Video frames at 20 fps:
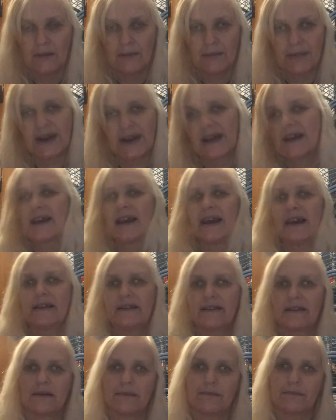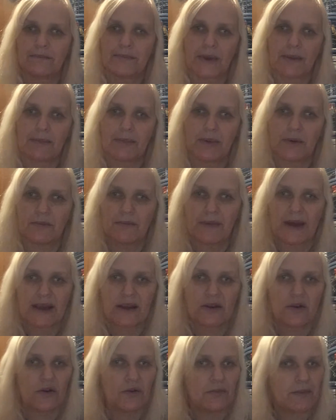But I guess some people might
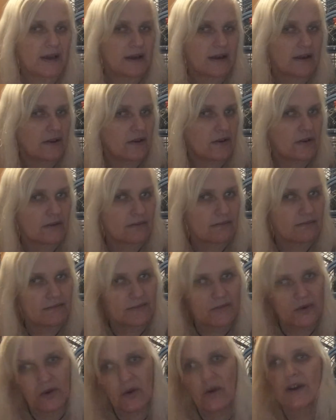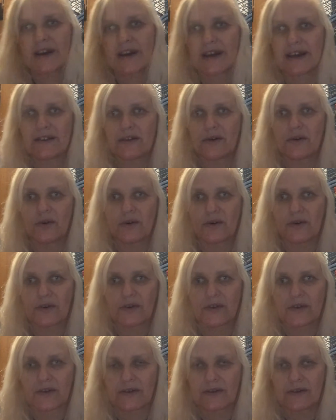call me Cocky the
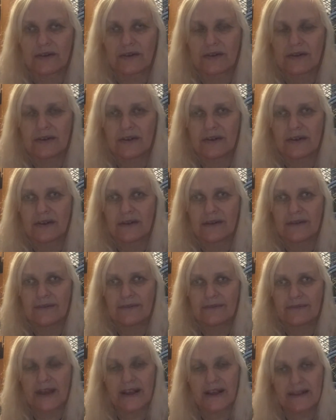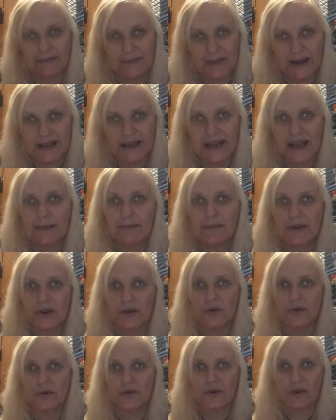horse. That's my name, you
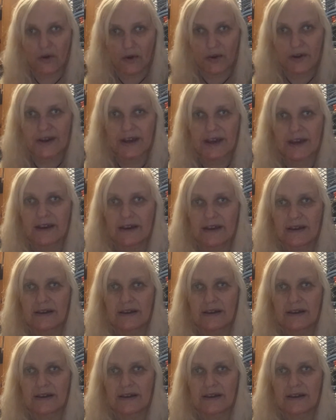know, Cocky.